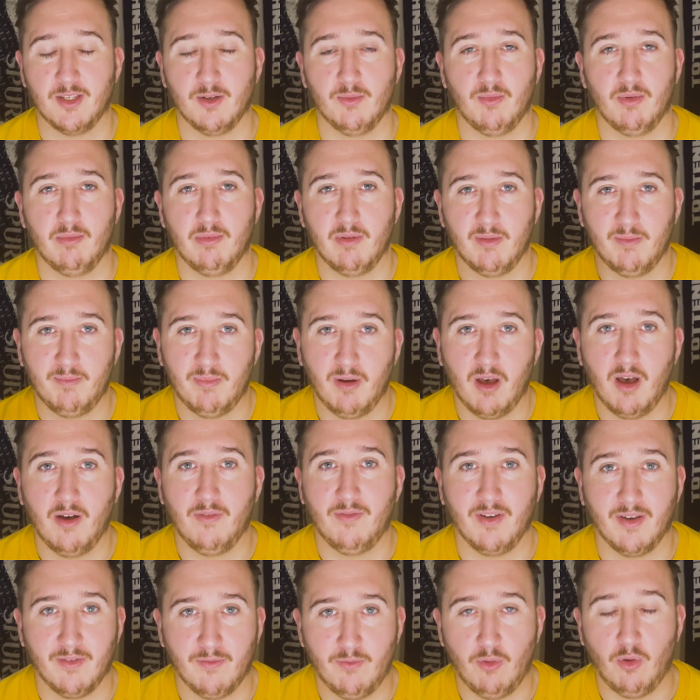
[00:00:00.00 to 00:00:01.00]
that would be
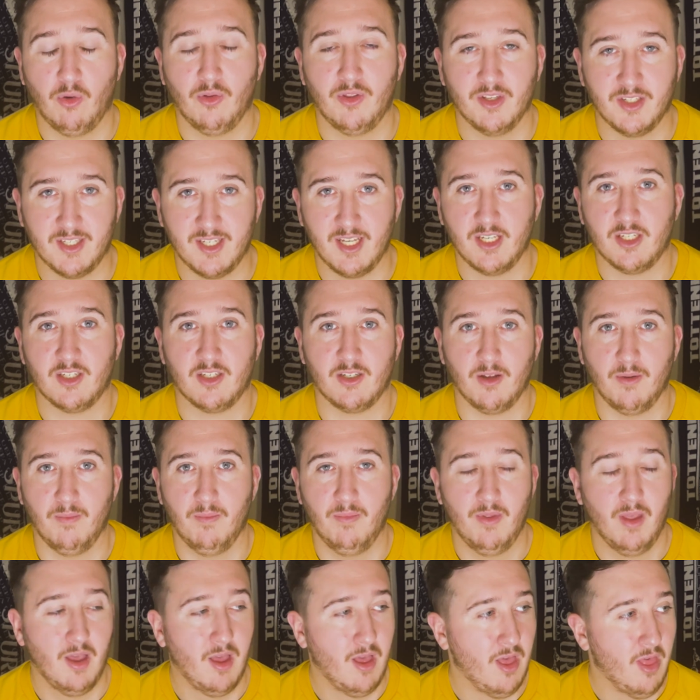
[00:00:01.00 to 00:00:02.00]
perfect for the
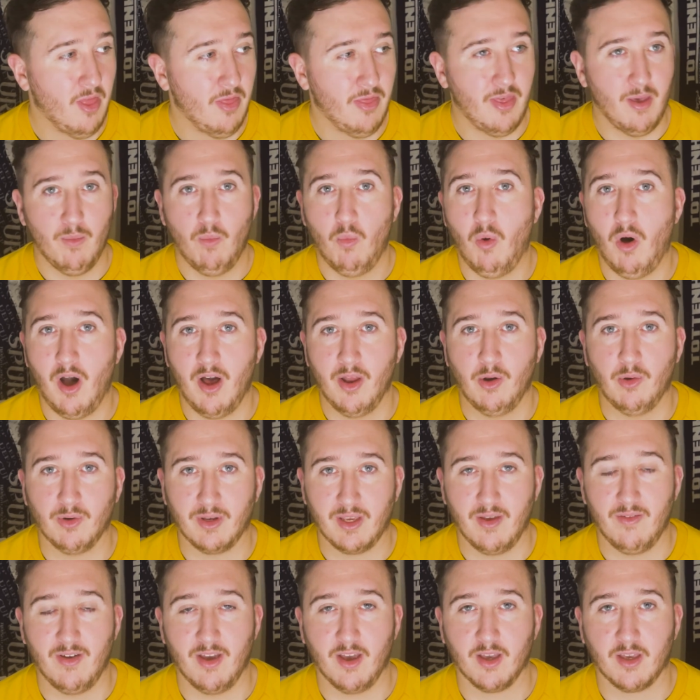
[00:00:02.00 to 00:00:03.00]
system, then why not
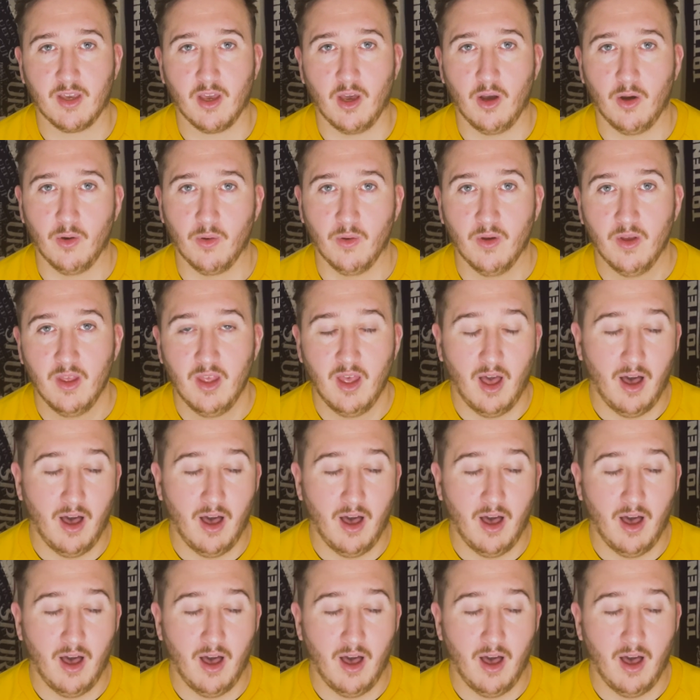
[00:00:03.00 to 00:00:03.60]
give it a go?